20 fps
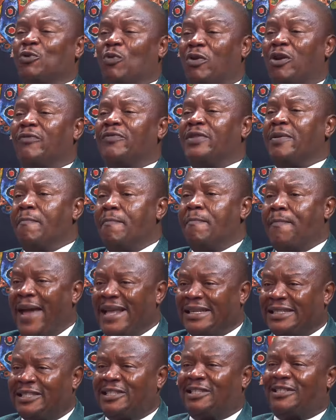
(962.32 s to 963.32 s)
it's one of the
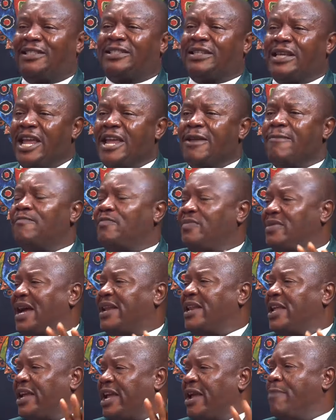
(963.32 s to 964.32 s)
best schemes
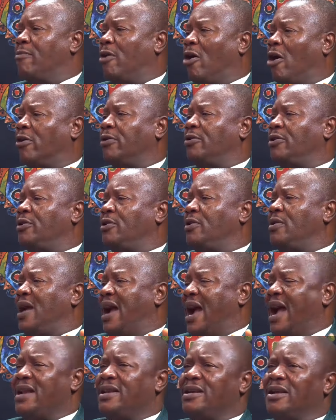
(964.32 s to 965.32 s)
that they came on.
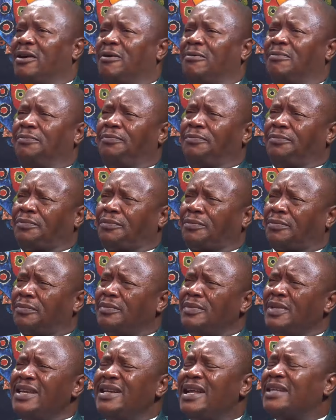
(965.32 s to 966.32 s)
And
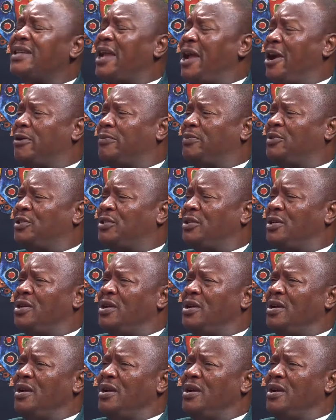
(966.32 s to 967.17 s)
it has helped.